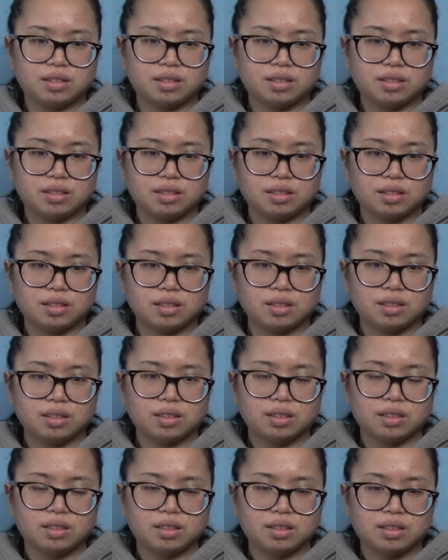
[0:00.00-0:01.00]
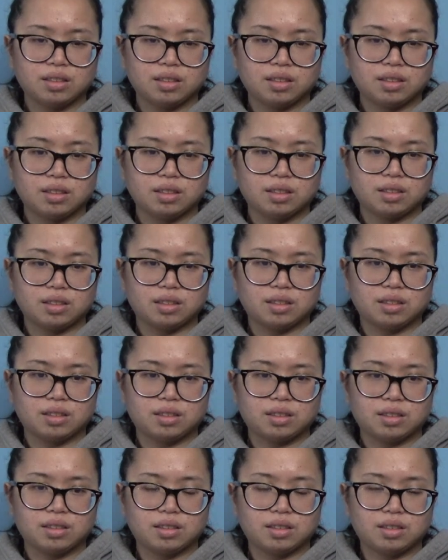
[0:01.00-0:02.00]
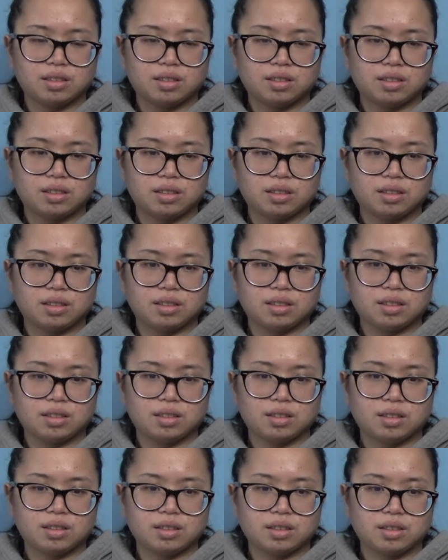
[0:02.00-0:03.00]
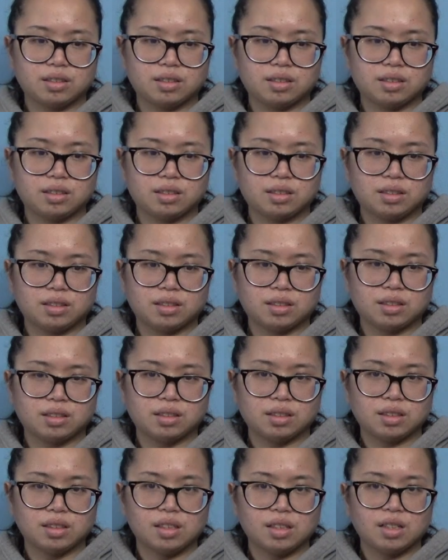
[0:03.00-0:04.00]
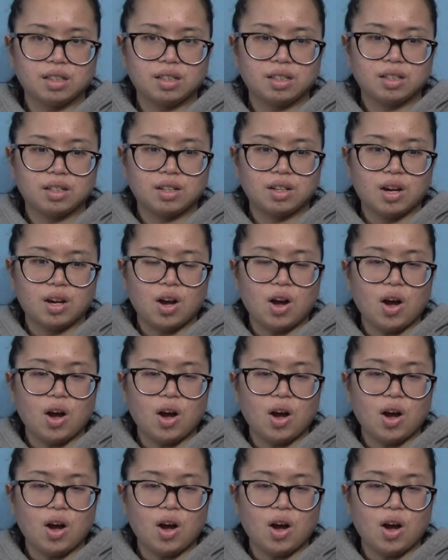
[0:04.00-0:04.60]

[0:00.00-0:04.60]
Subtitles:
(not speaking)